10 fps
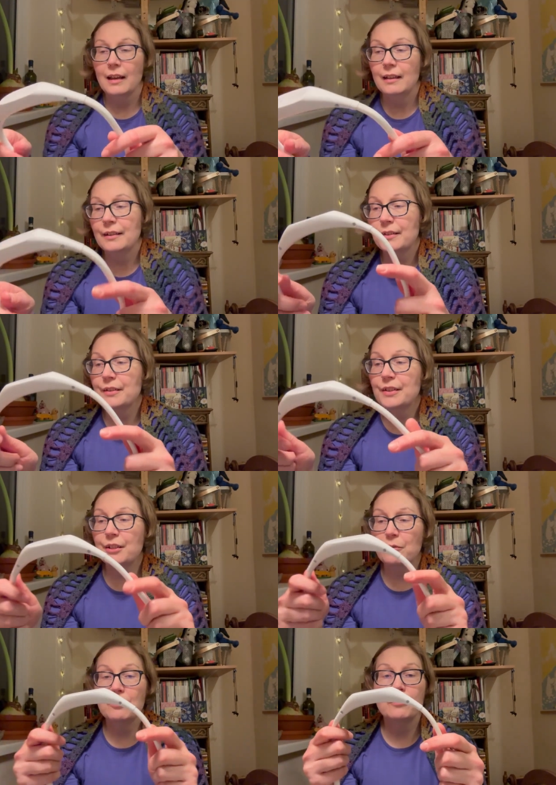And
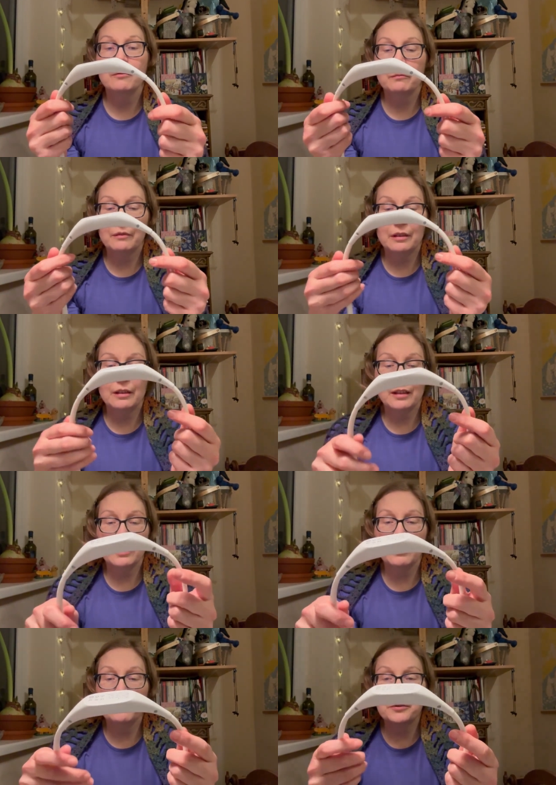so,
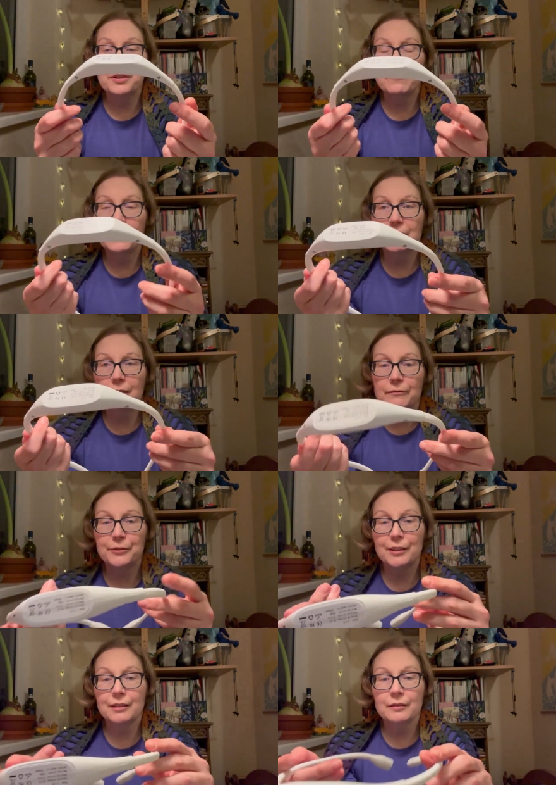what's the final
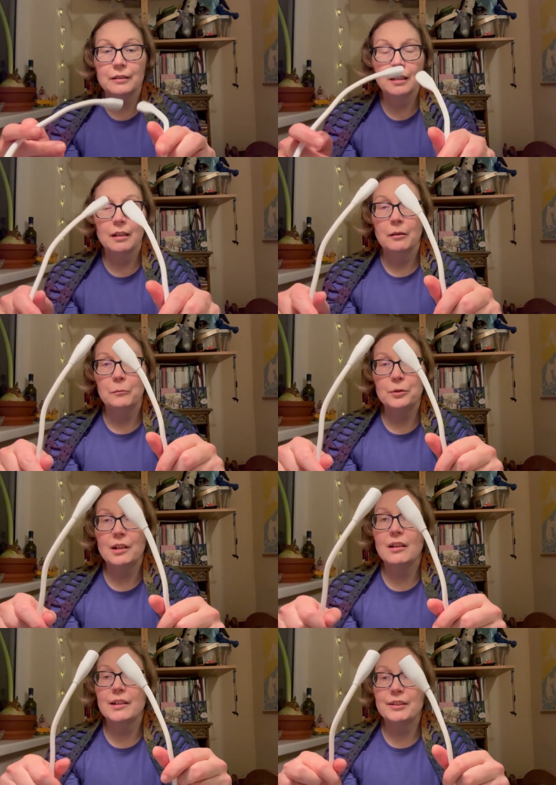verdict? Would
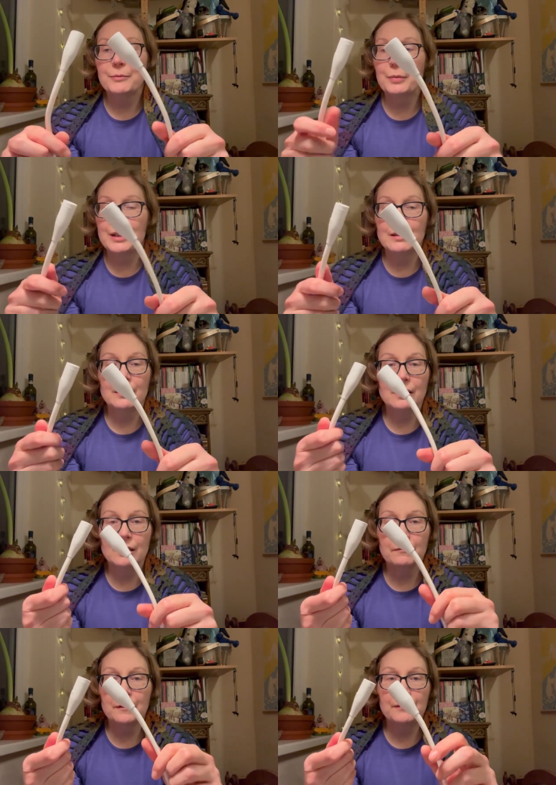I spend
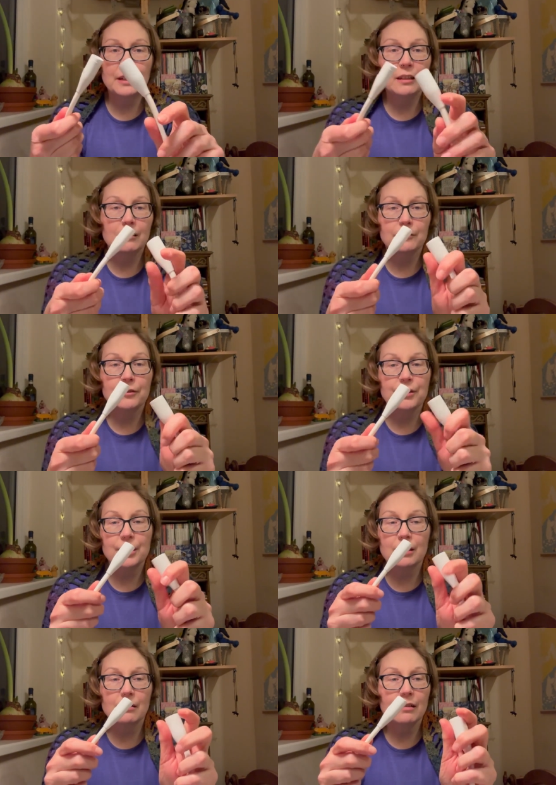$50